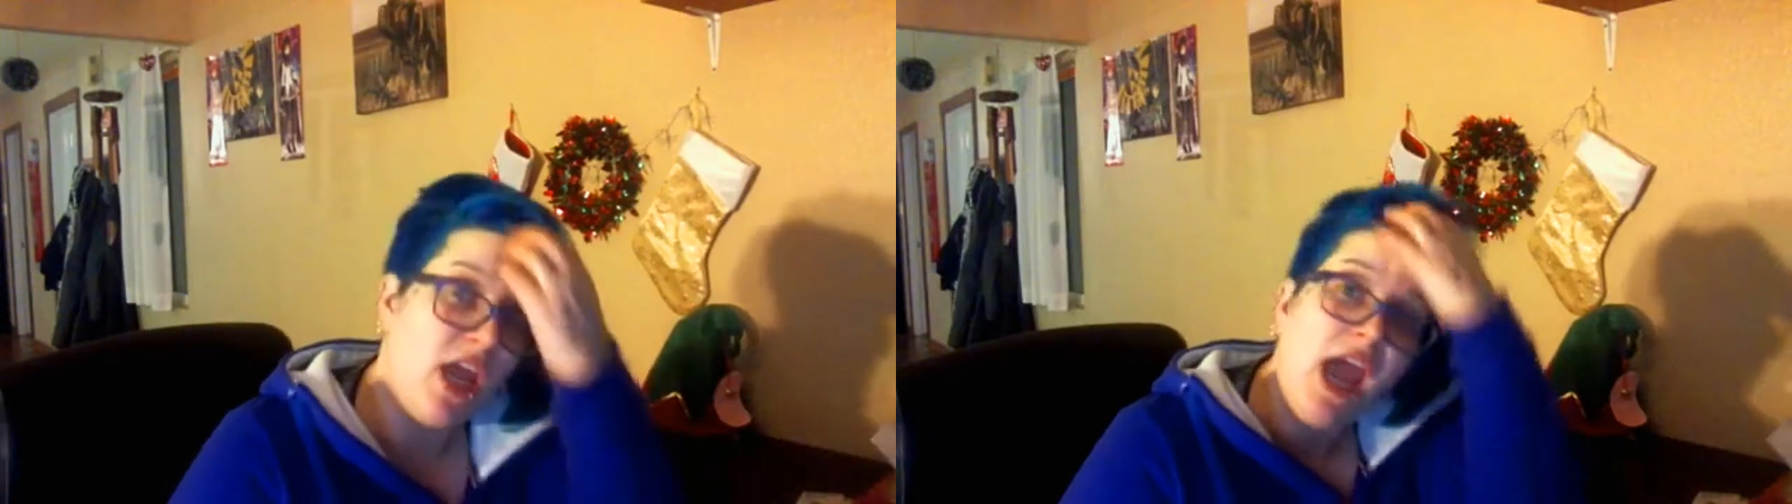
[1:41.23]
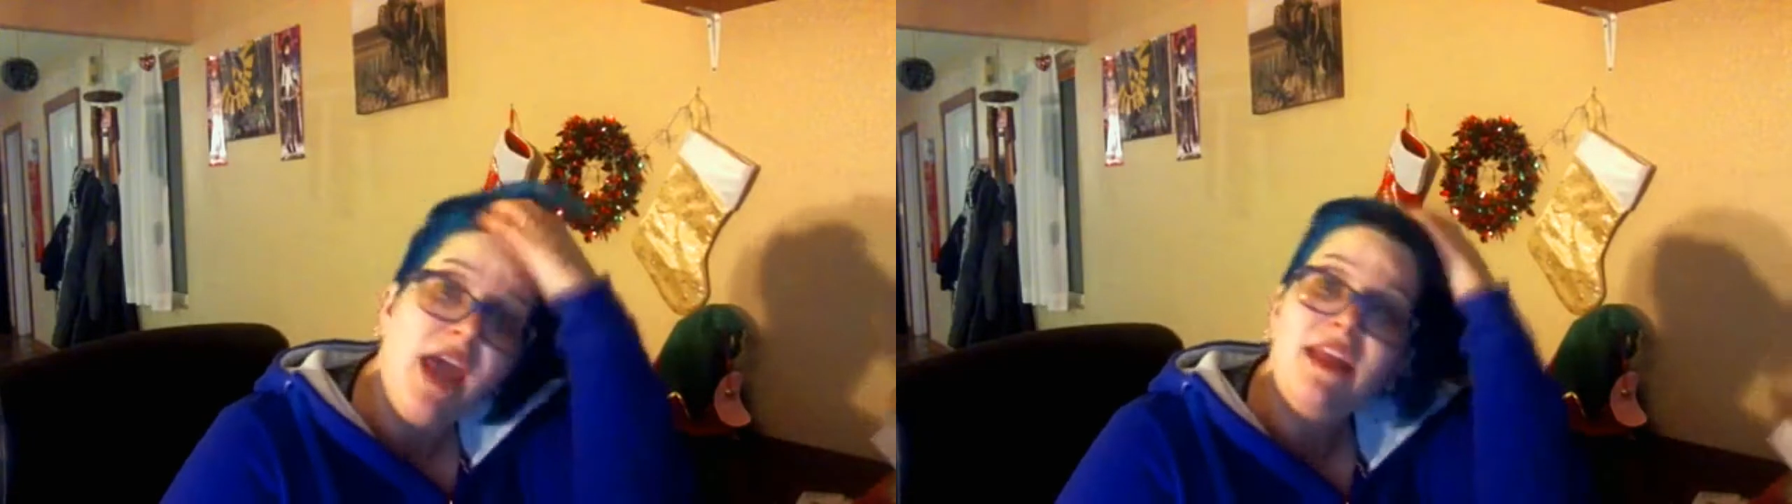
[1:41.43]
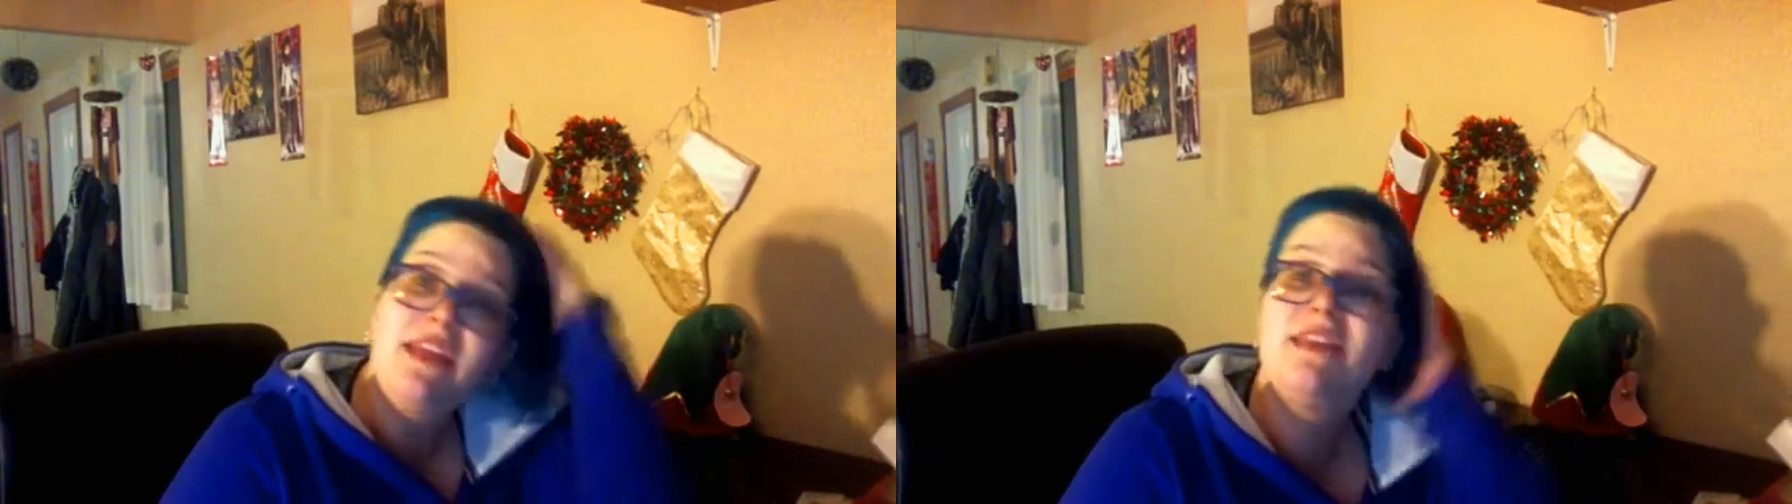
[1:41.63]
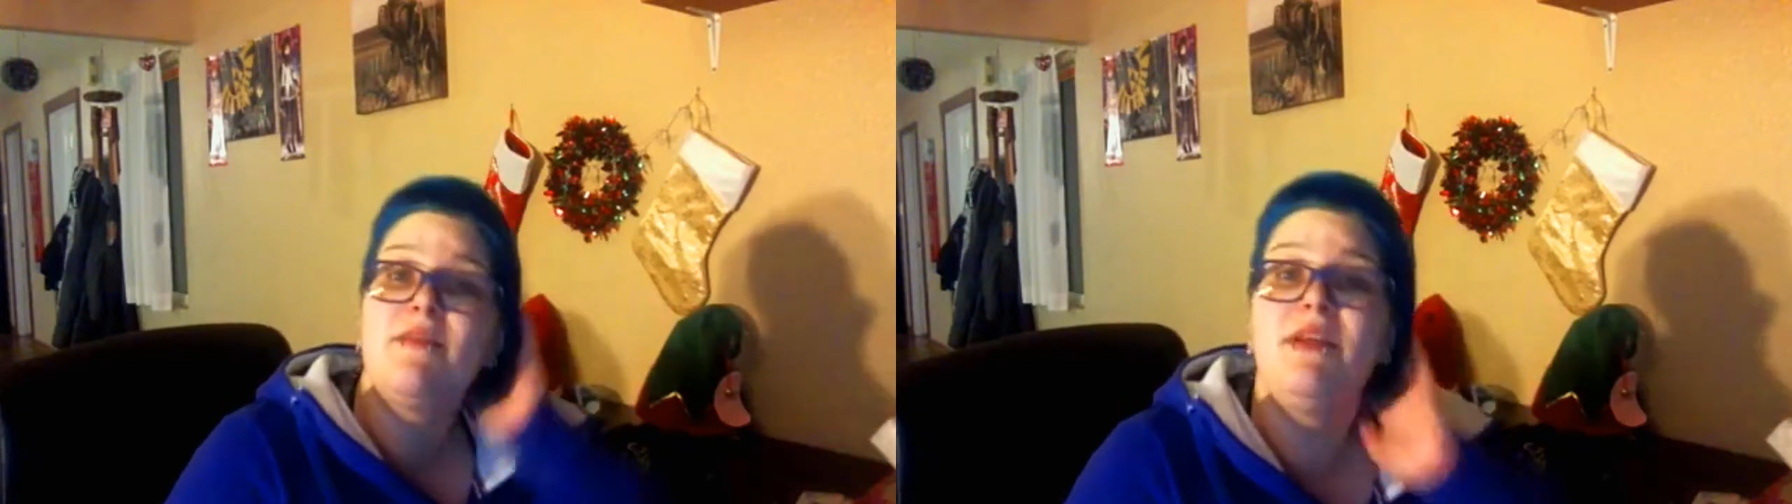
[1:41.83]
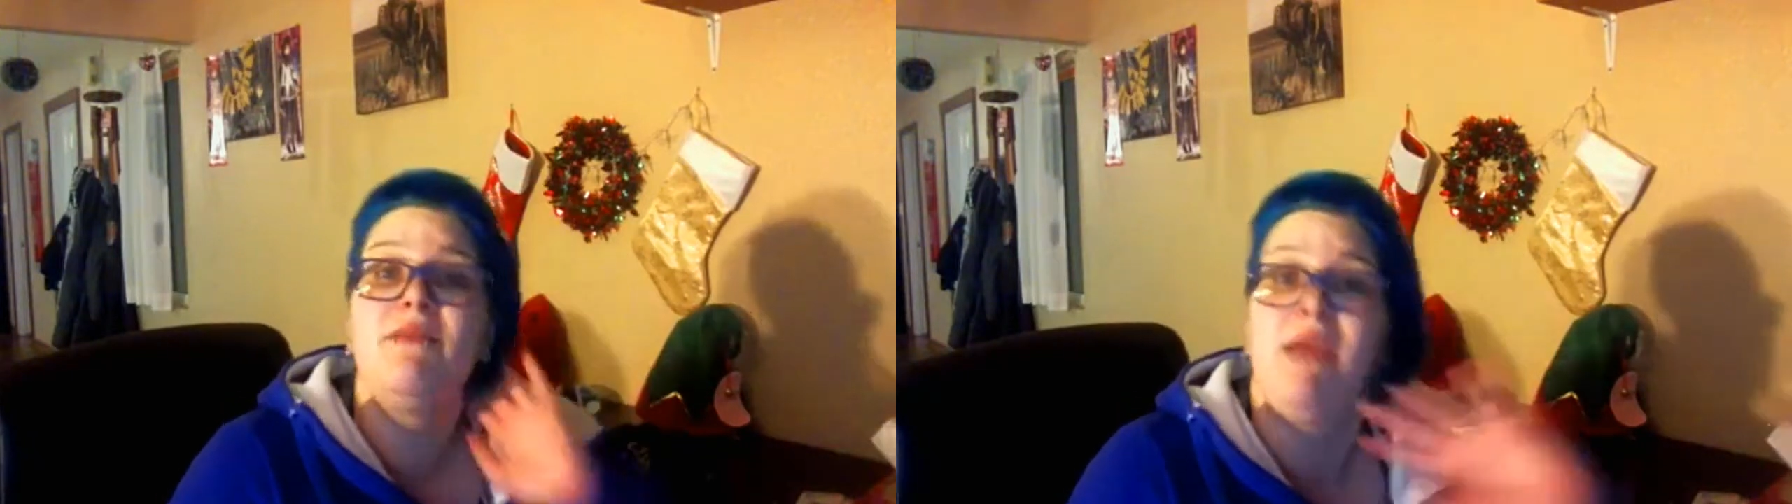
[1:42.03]
and that
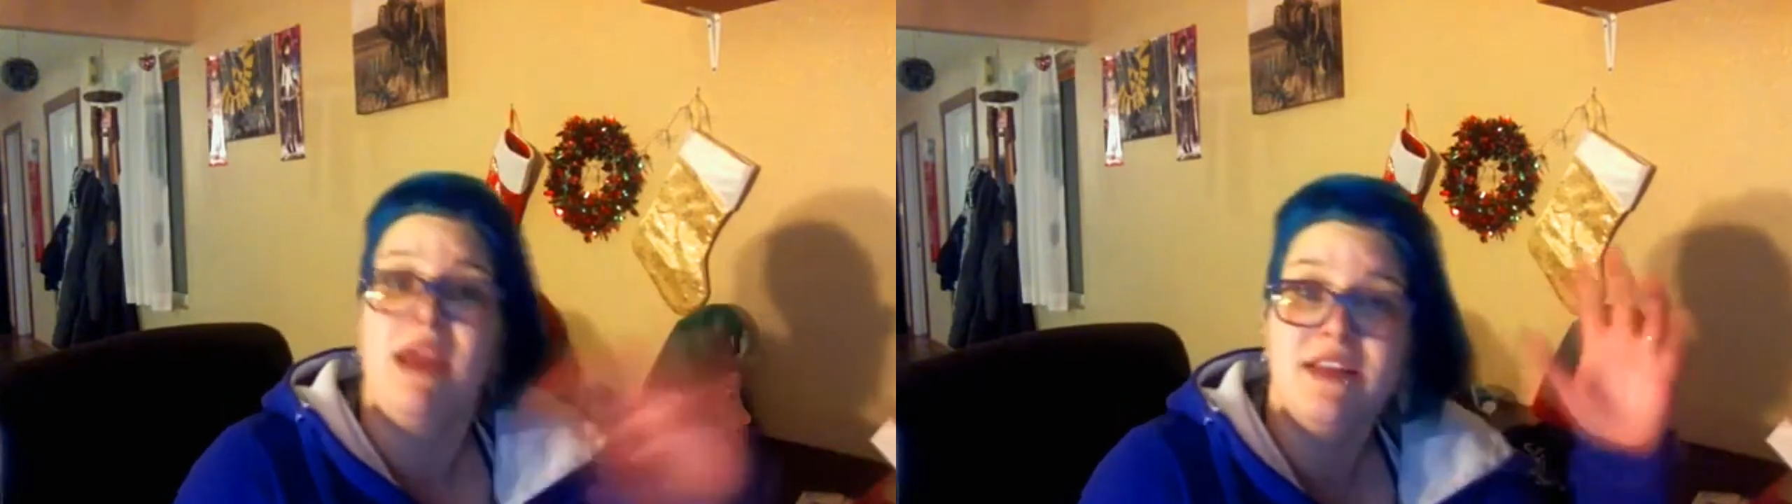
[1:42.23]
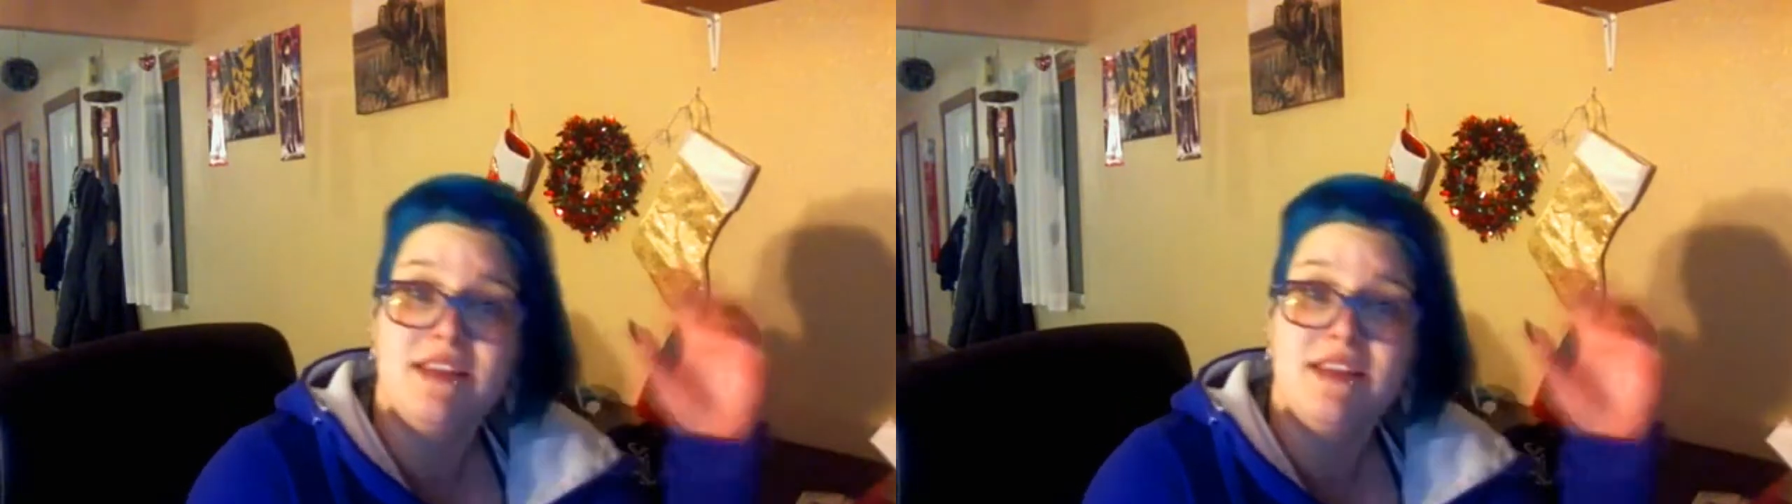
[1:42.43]
somebody may get